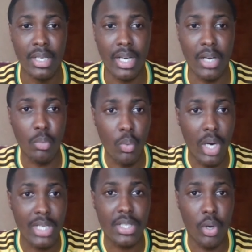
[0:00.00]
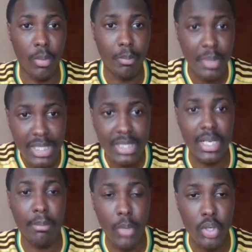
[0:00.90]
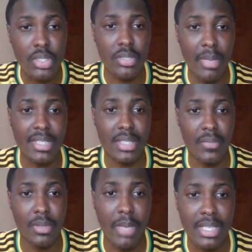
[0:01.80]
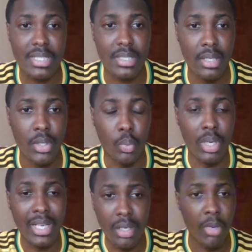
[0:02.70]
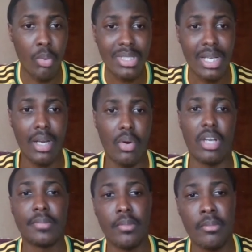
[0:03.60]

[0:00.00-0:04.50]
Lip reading: and we want to compete amongst the best of the best. We're little but with talawa.